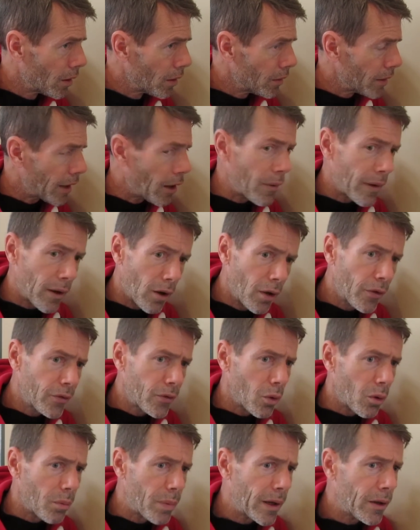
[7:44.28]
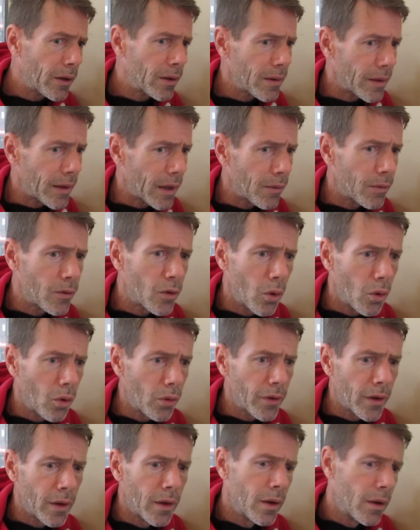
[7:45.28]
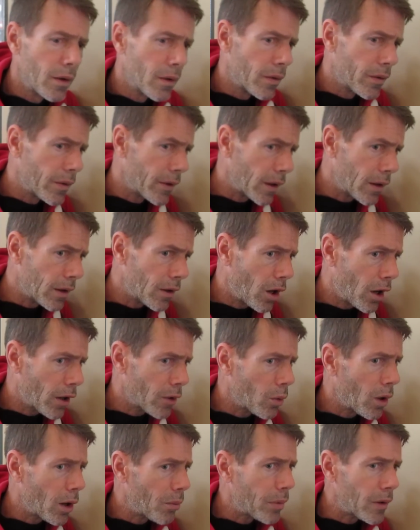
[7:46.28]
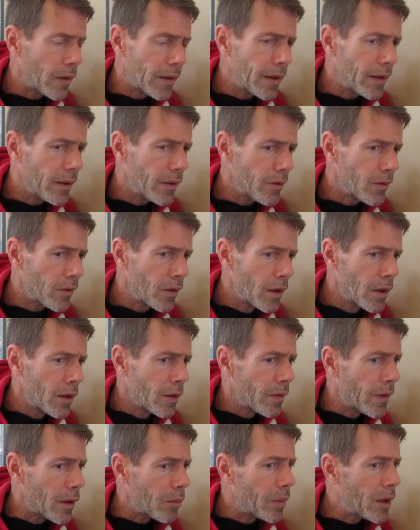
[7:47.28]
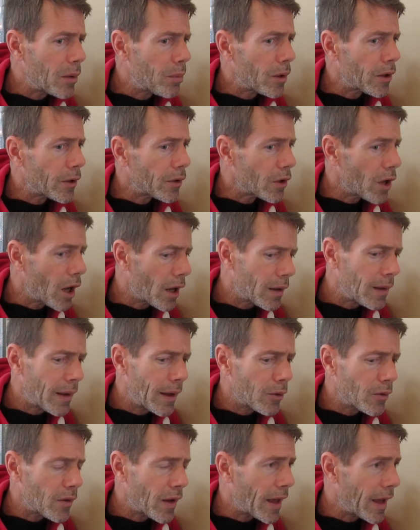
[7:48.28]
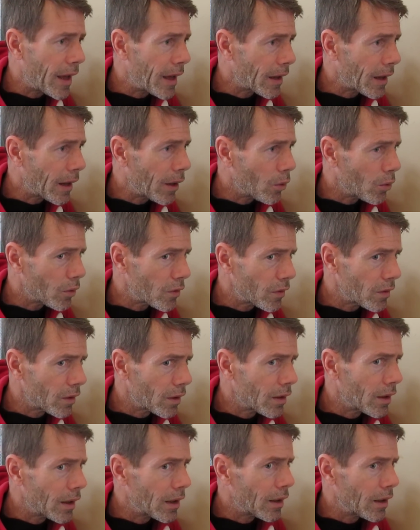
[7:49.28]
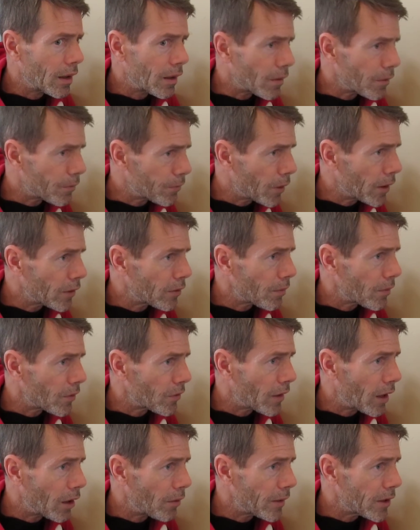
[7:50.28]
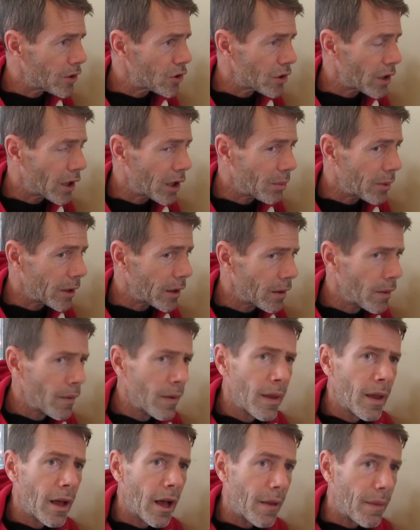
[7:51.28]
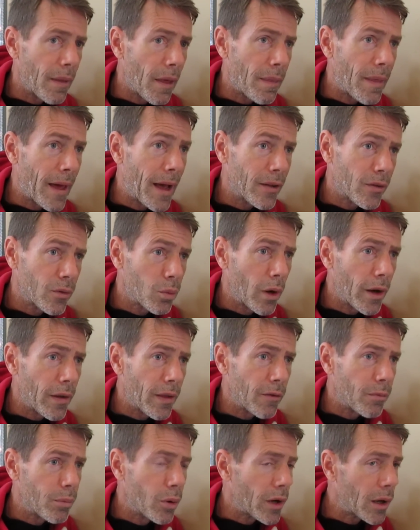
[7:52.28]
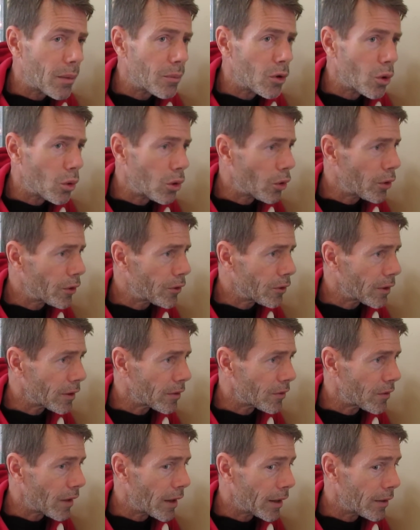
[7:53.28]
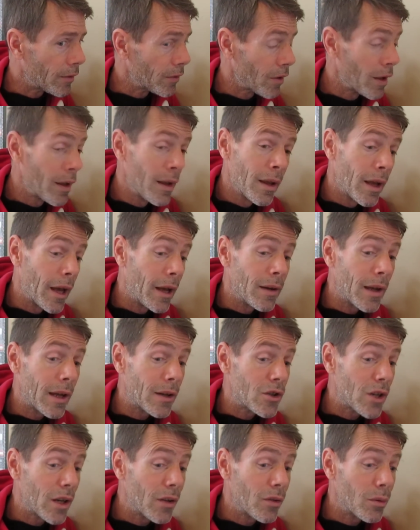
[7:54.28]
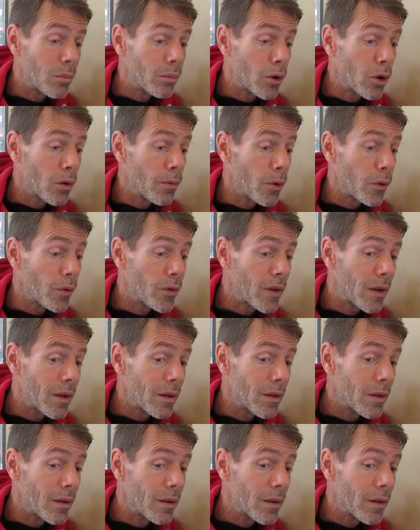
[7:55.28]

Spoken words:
Now, they also apparently have told the Ottawa police that people are not allowed to hang out in the front of the Salvation Army, and that's why they've put up no loitering signs. And yet Jason Provost